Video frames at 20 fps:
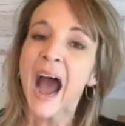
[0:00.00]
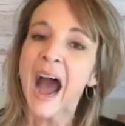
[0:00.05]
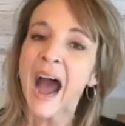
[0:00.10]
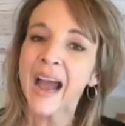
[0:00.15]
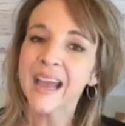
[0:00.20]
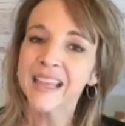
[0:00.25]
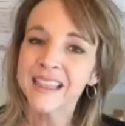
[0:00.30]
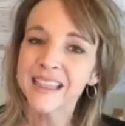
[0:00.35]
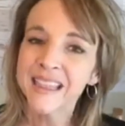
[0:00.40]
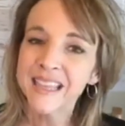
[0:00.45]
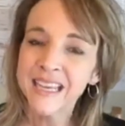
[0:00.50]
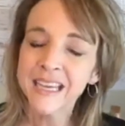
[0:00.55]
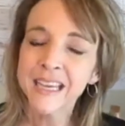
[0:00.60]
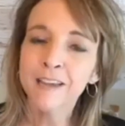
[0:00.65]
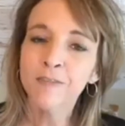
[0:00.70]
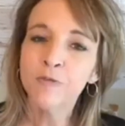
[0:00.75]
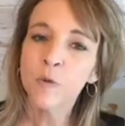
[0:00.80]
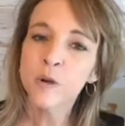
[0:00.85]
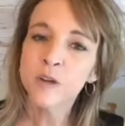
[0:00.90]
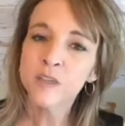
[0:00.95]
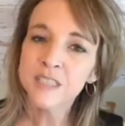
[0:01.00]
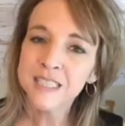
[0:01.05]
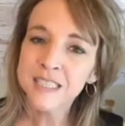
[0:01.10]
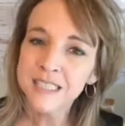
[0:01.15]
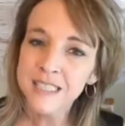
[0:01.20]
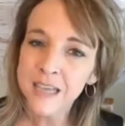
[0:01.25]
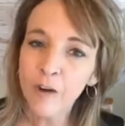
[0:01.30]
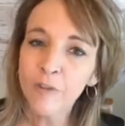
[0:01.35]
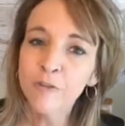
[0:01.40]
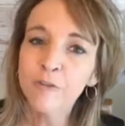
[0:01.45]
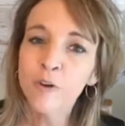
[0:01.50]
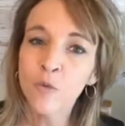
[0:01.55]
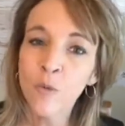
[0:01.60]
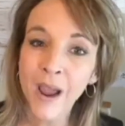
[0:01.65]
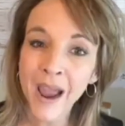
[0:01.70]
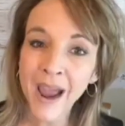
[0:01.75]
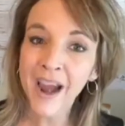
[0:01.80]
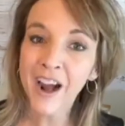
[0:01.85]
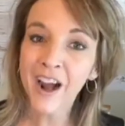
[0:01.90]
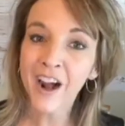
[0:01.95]
I think if we're
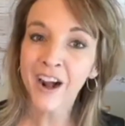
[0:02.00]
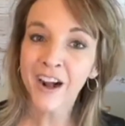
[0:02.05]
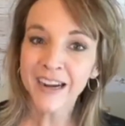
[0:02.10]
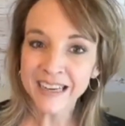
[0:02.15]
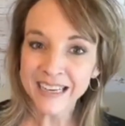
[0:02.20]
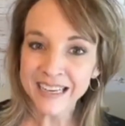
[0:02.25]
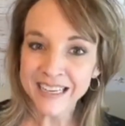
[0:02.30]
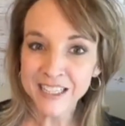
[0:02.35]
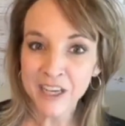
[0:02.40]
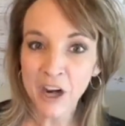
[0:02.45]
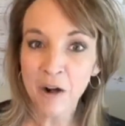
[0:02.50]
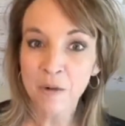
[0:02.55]
self-aware, it's our